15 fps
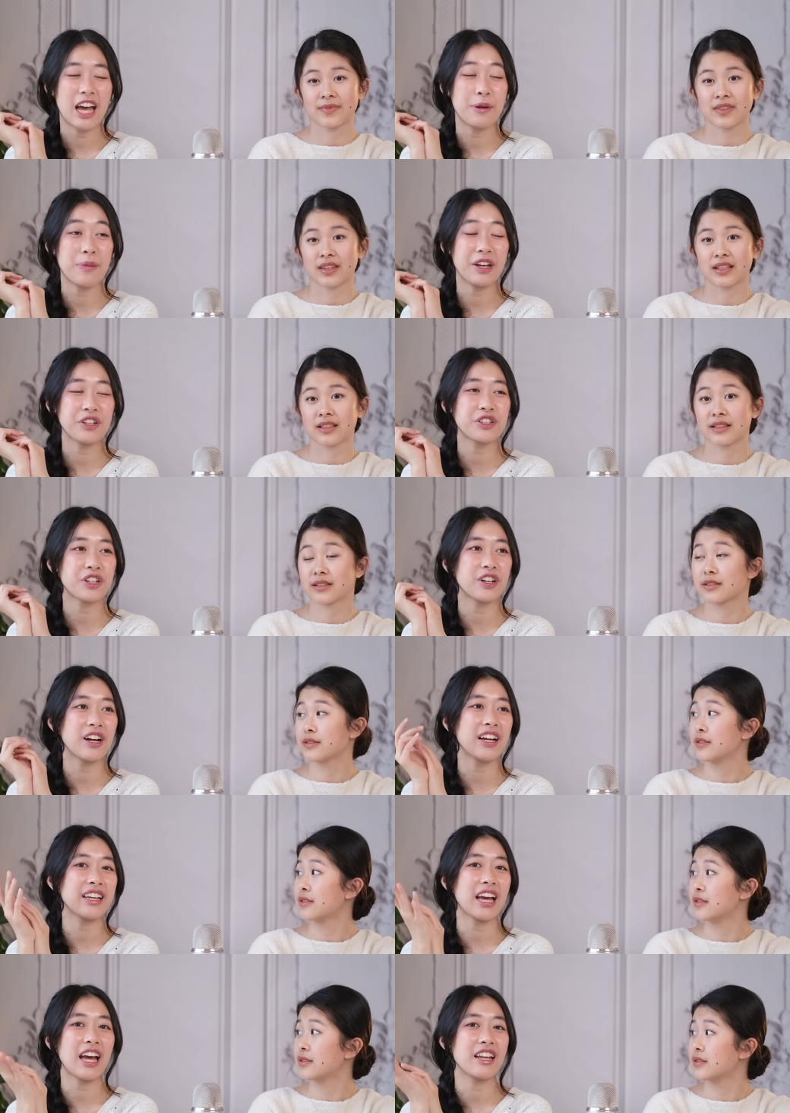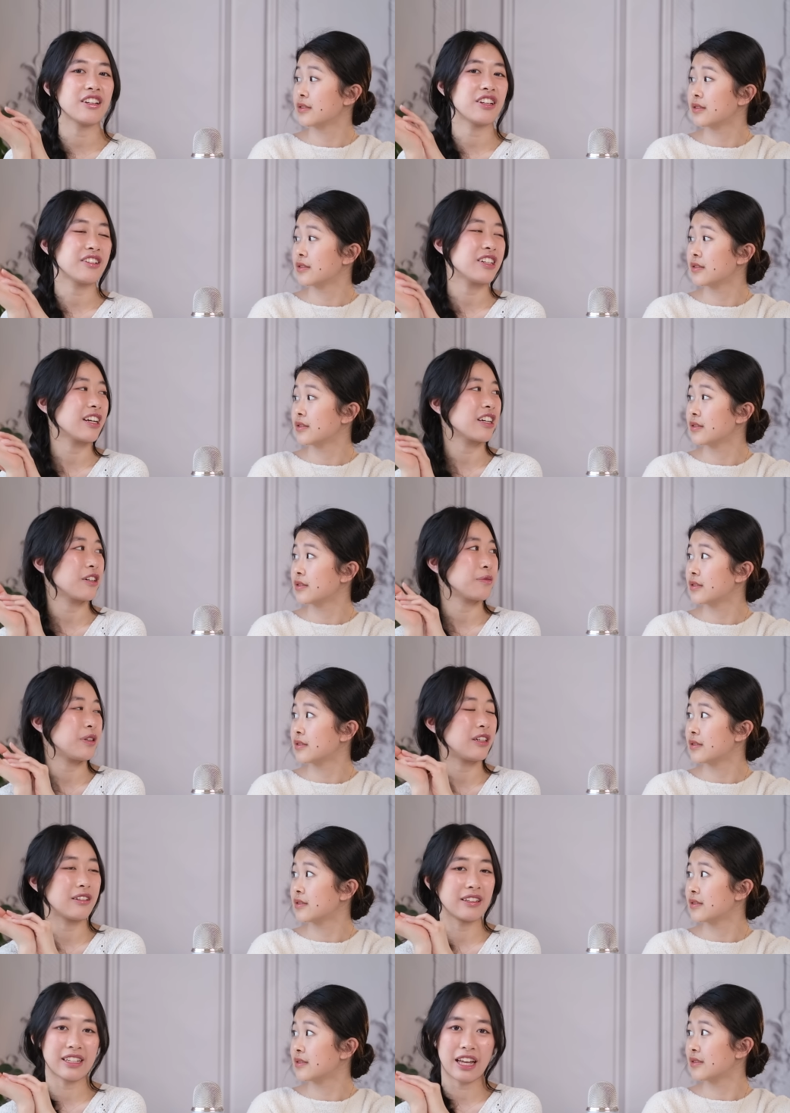Speaker 1: And make sure again to check out Prix
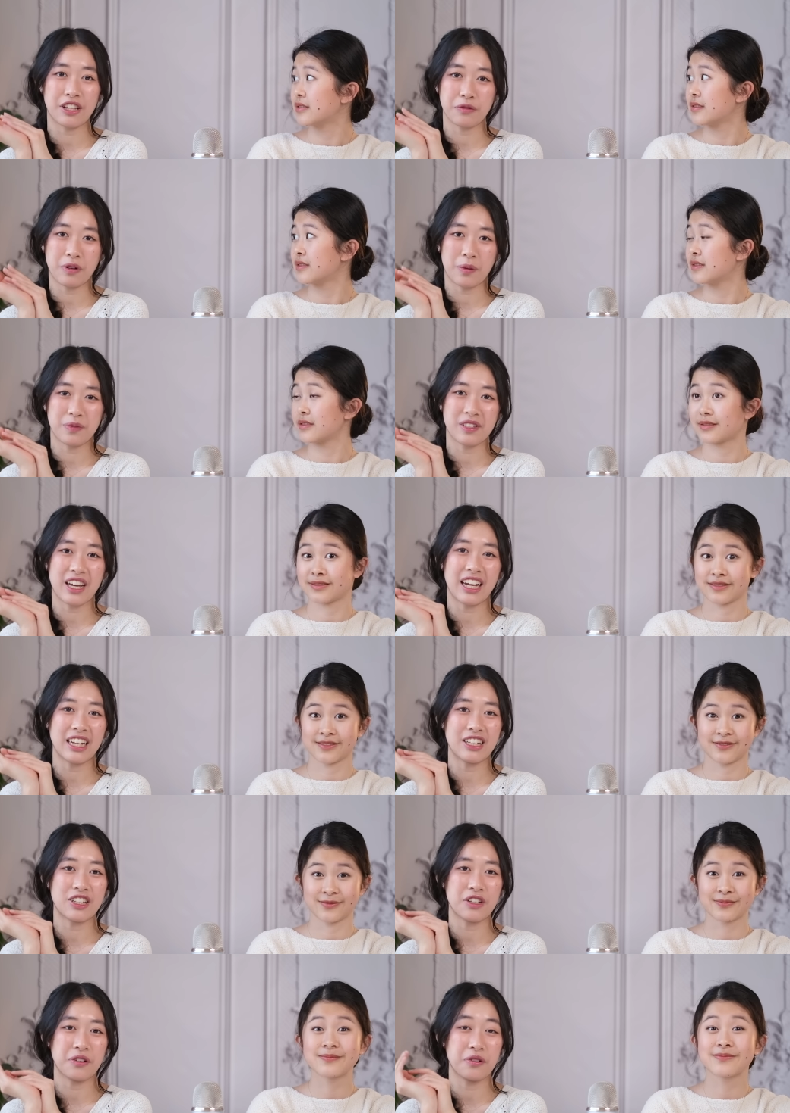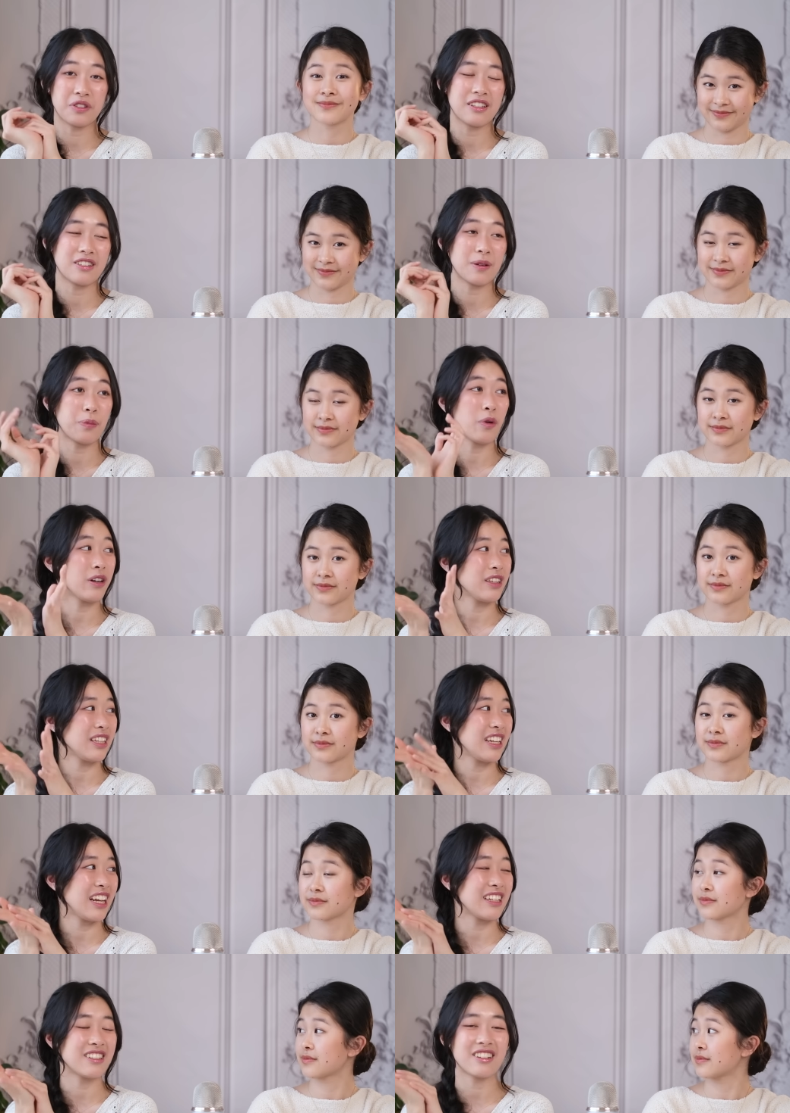de Lausanne's website to support the
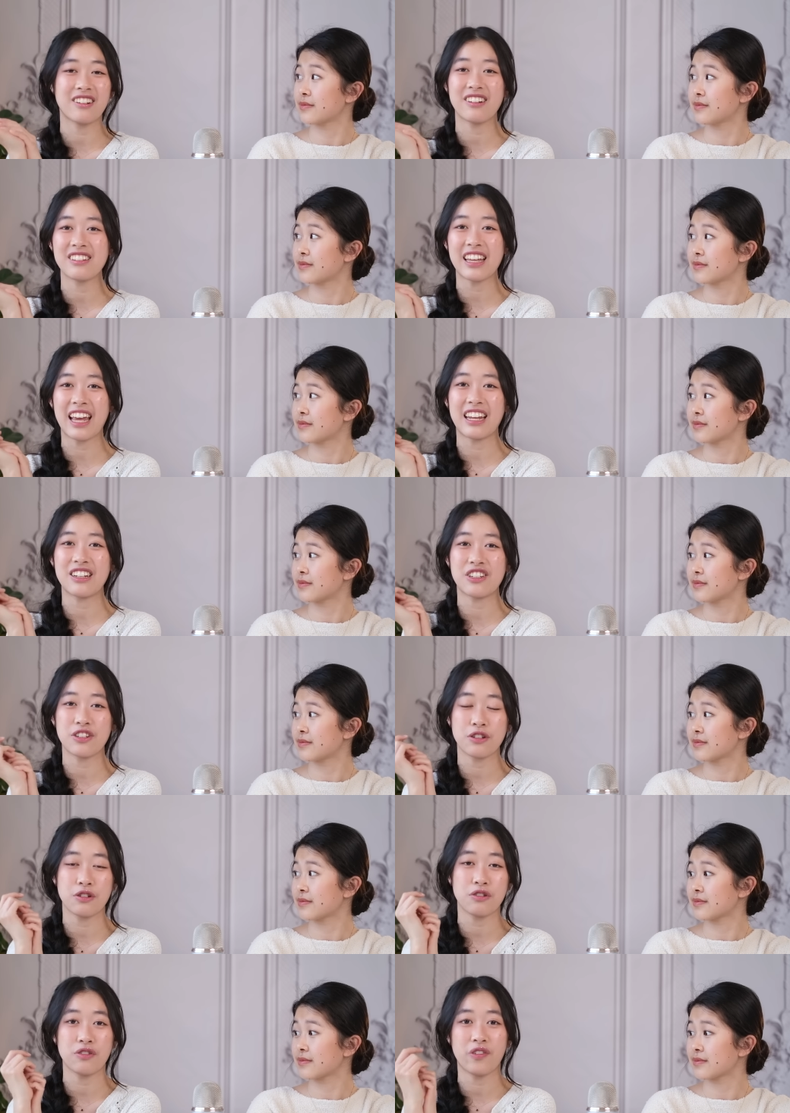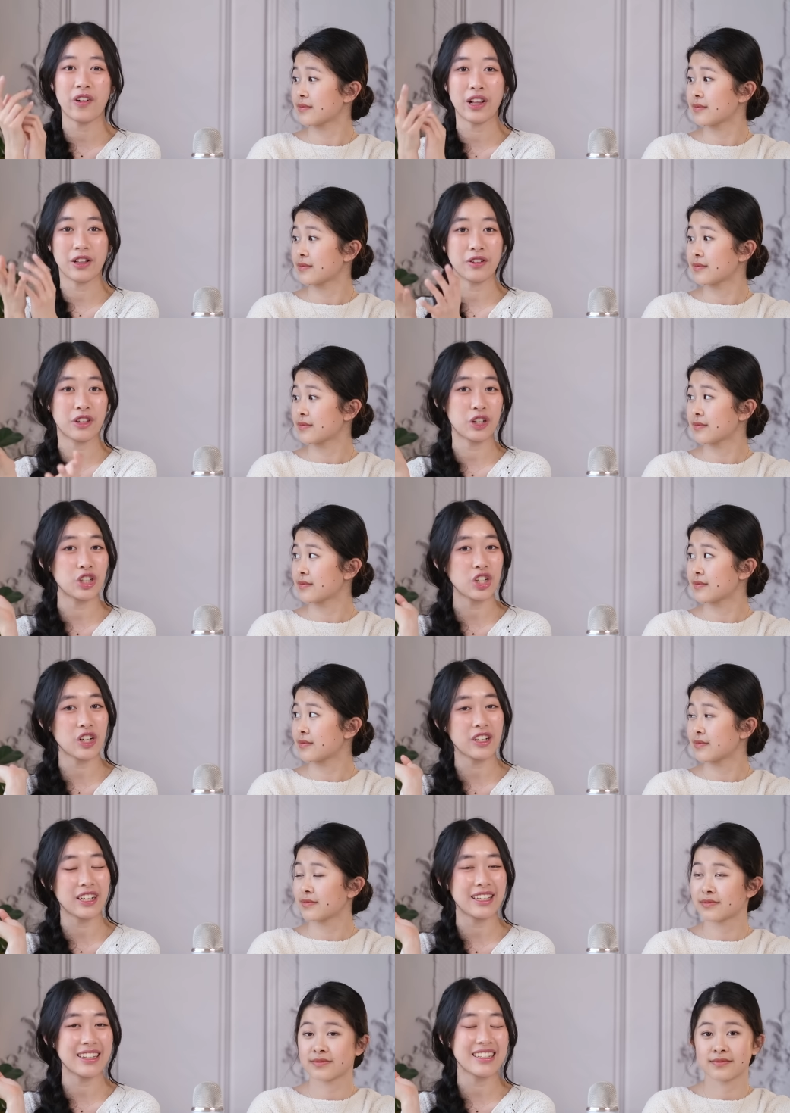dancers and to follow their
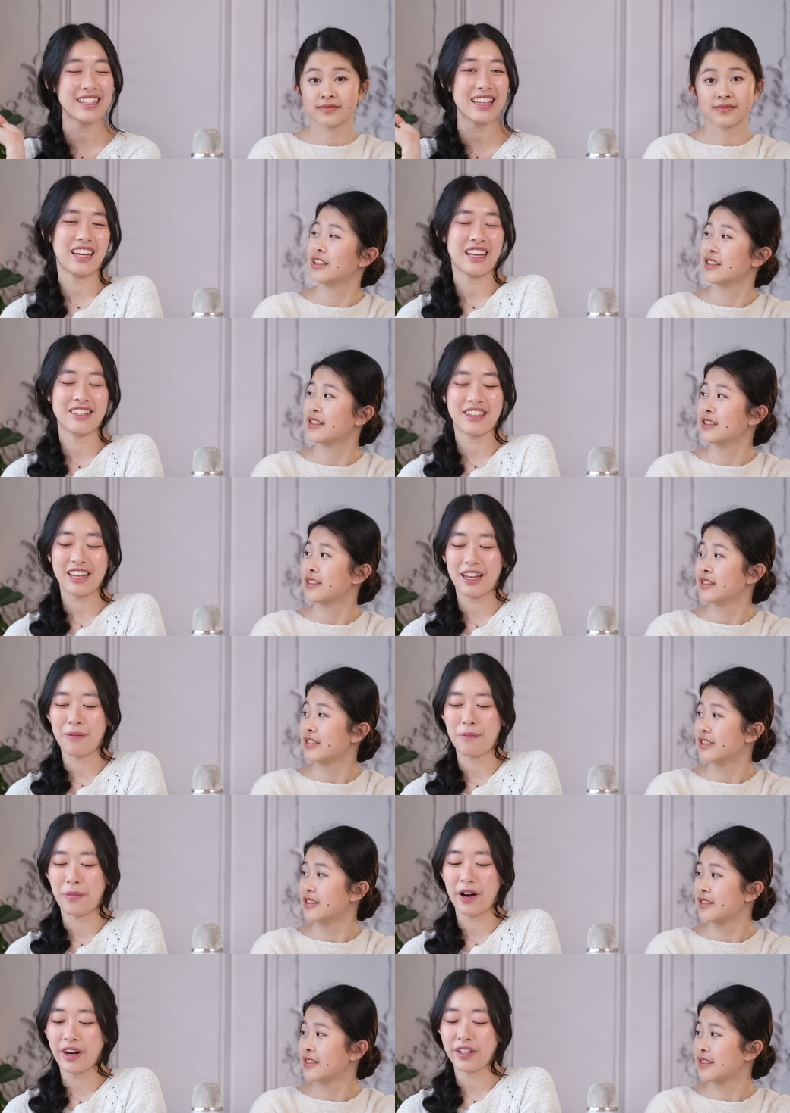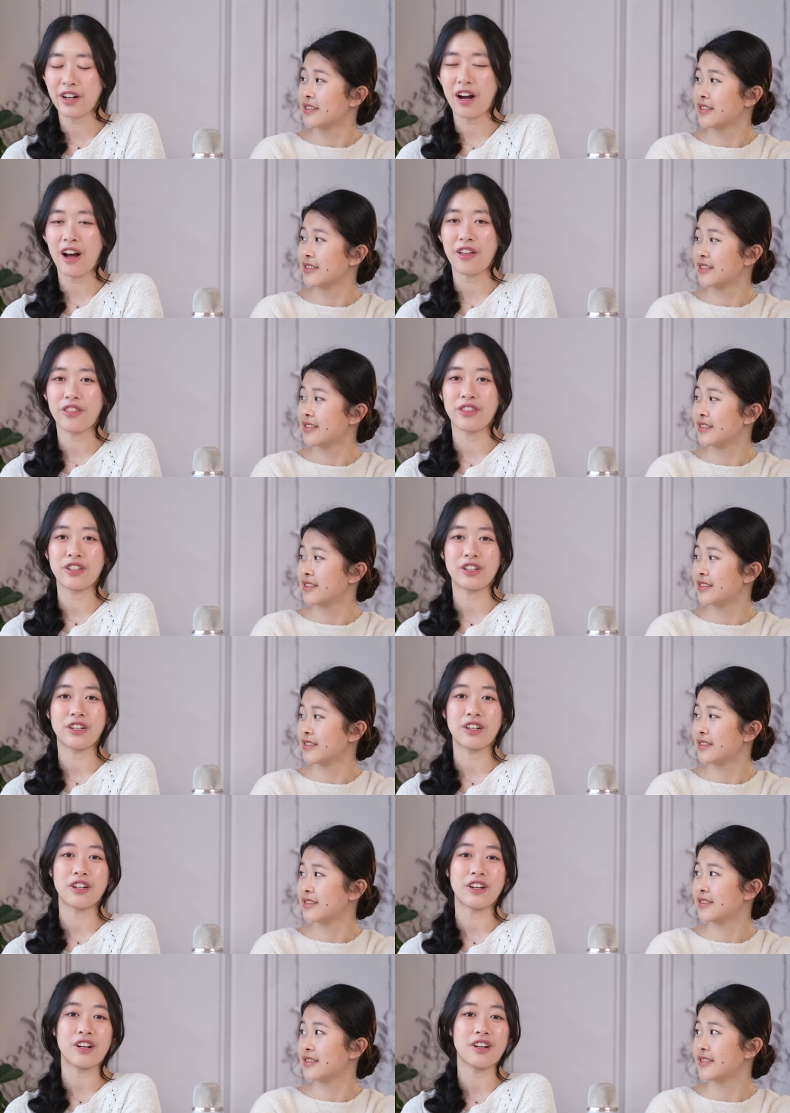journeys as they embark on
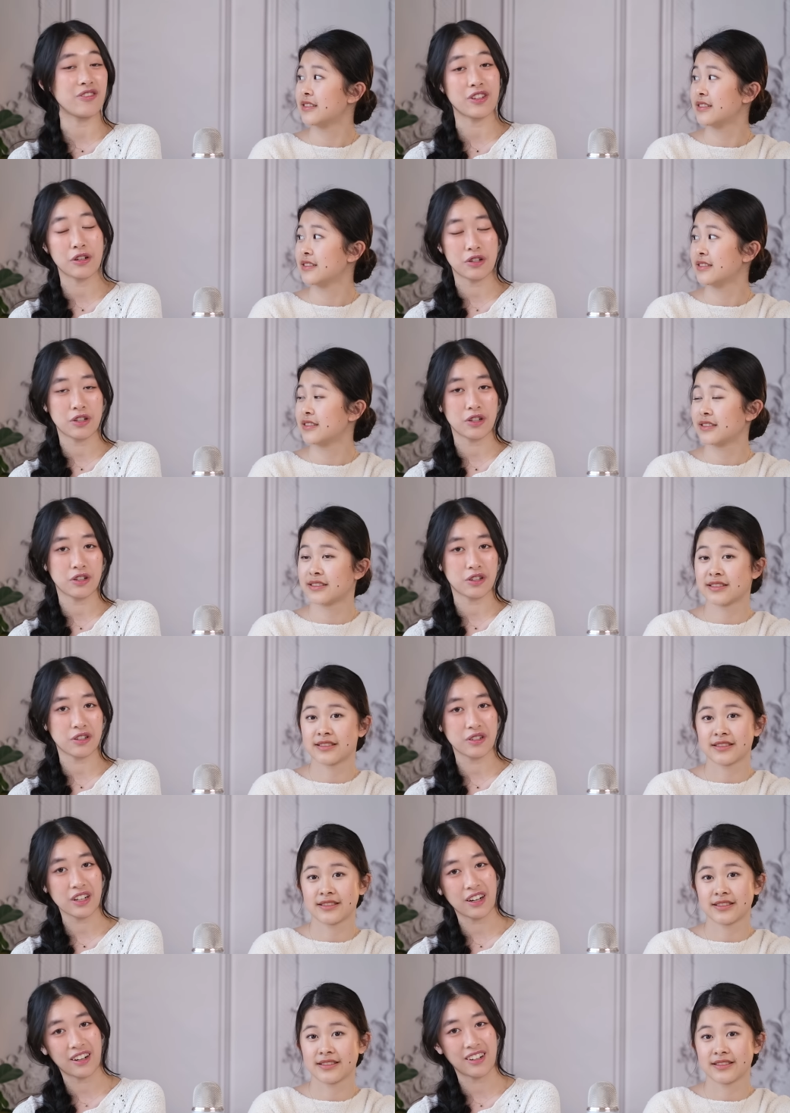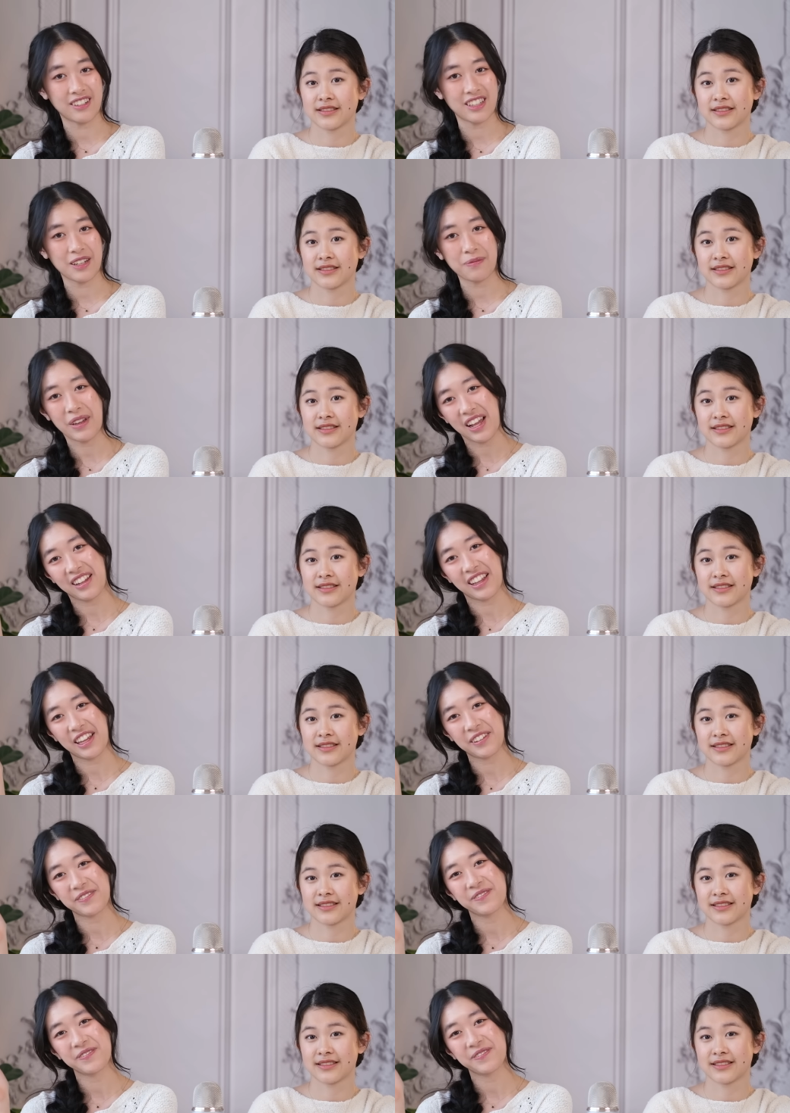their future careers in ballet.